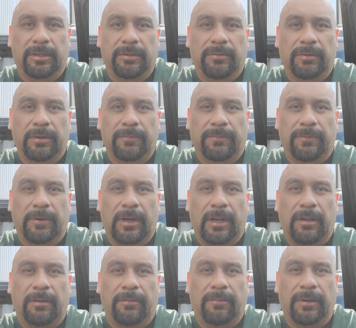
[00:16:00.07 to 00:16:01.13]
Children
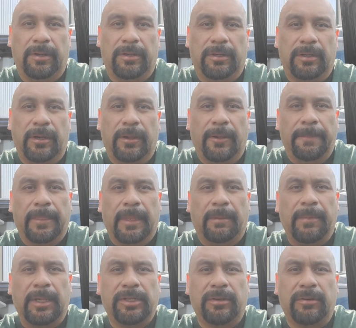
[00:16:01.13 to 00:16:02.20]
for outreach.
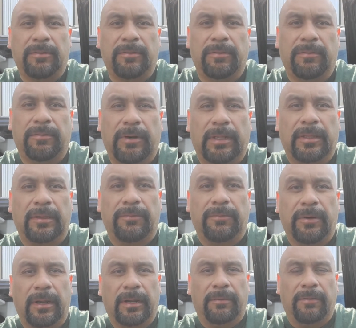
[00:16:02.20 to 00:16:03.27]
I'm not sure. I
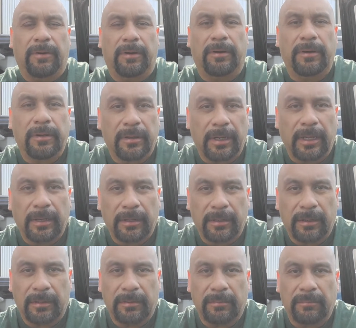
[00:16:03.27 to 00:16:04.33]
think we're not
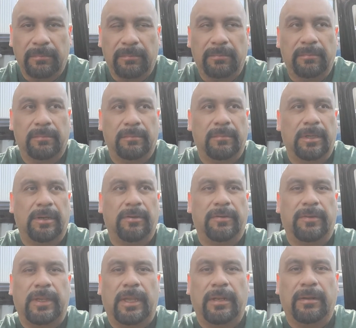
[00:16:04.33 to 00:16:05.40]

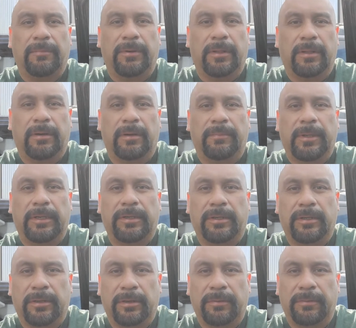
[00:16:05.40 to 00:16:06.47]
understanding, brother. I'm not
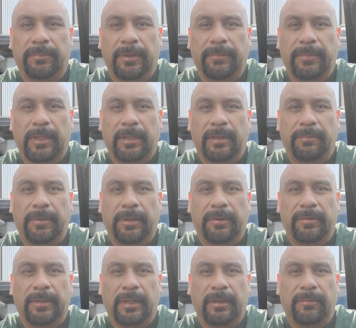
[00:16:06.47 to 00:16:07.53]
sure. I'm
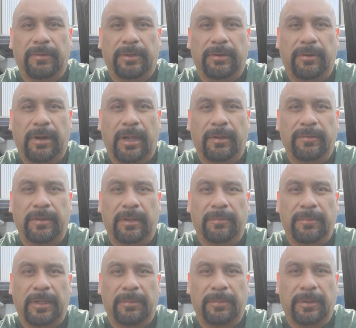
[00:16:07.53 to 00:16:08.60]
understanding what you're asking,
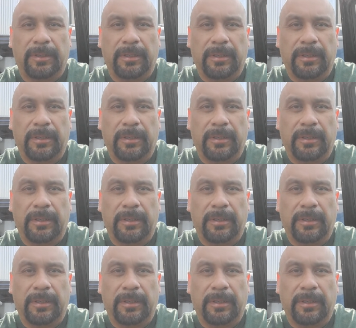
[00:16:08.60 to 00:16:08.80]
maybe.